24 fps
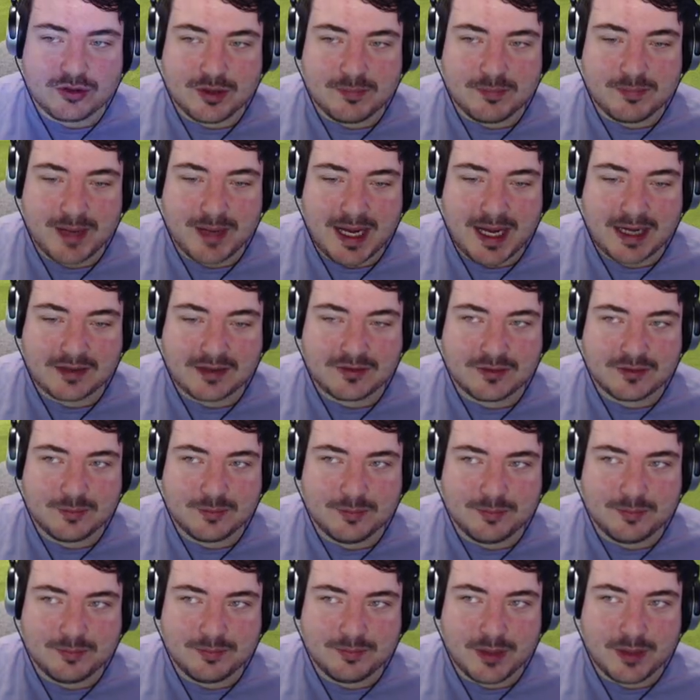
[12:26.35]
impact
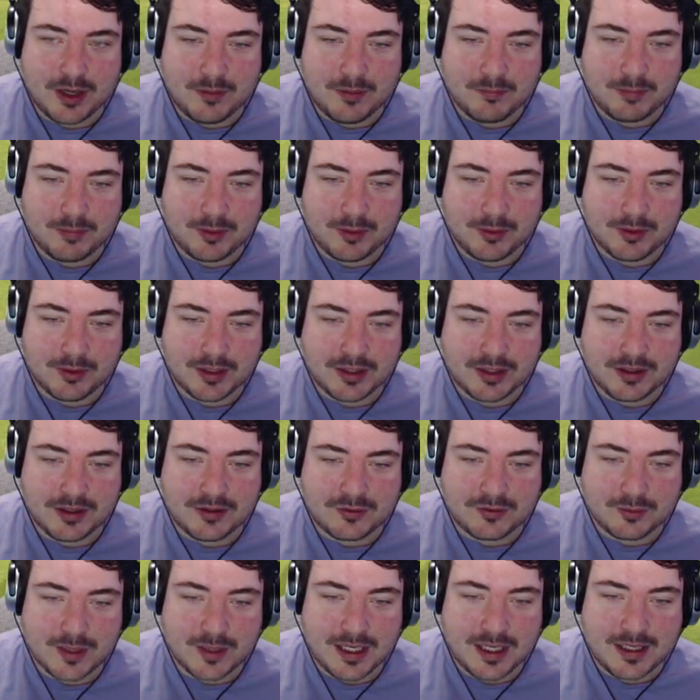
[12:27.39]
on Bolin
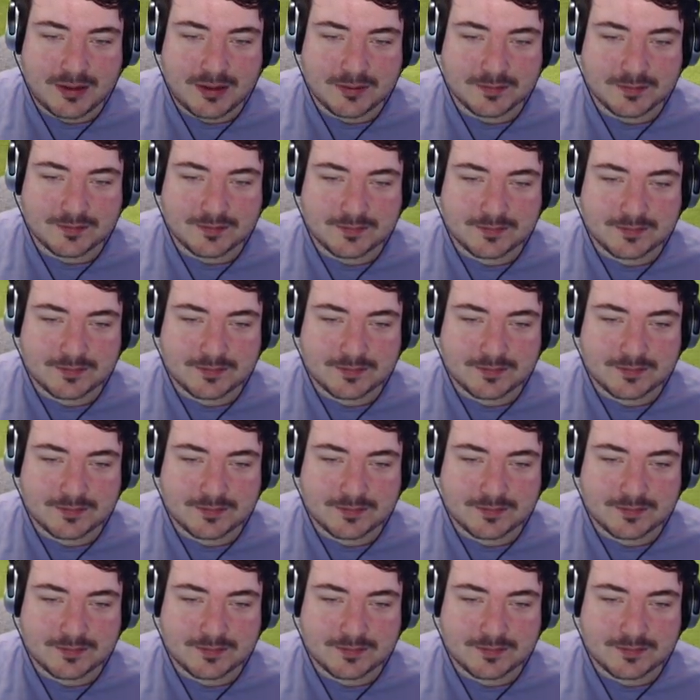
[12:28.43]
as well.